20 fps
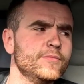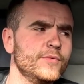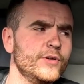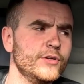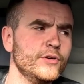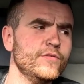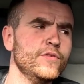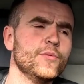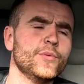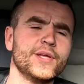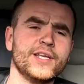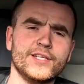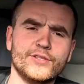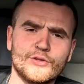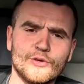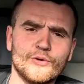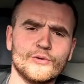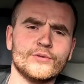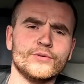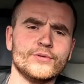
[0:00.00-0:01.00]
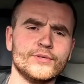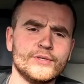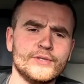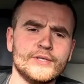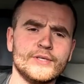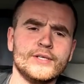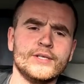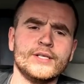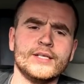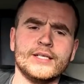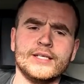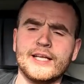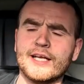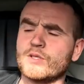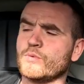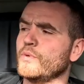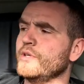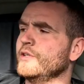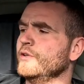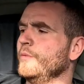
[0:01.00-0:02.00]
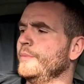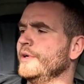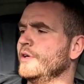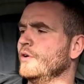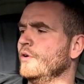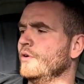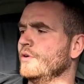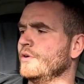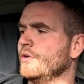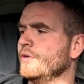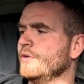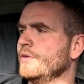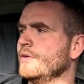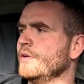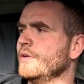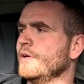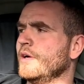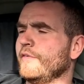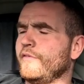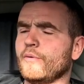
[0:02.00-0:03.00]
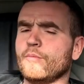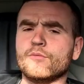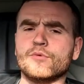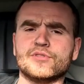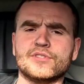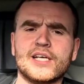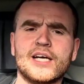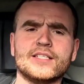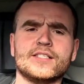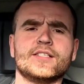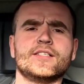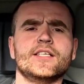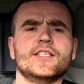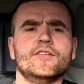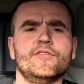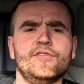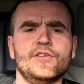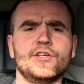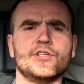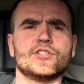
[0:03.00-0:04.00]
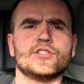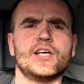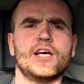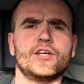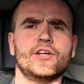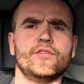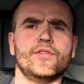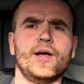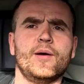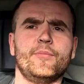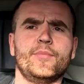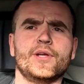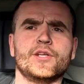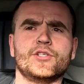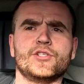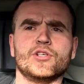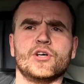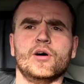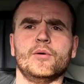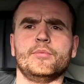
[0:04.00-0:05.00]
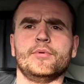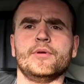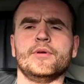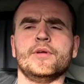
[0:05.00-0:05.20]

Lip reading: another week done. Next week will be good. I think we'll start to see the finish line on that big job.